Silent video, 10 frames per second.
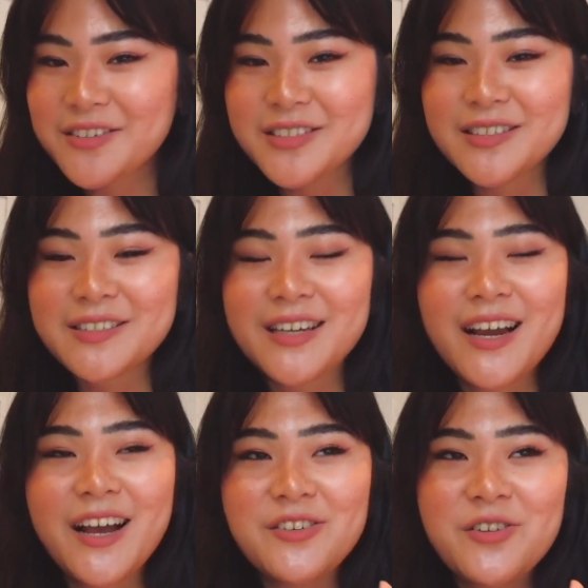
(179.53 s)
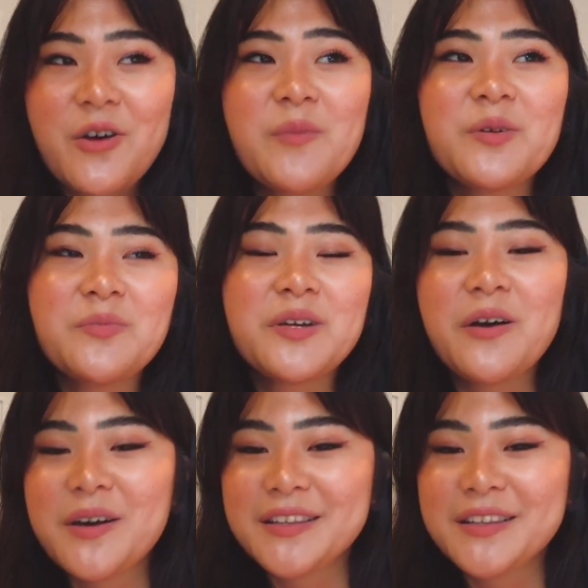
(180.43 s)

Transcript: because I was like, I know I'm going to be going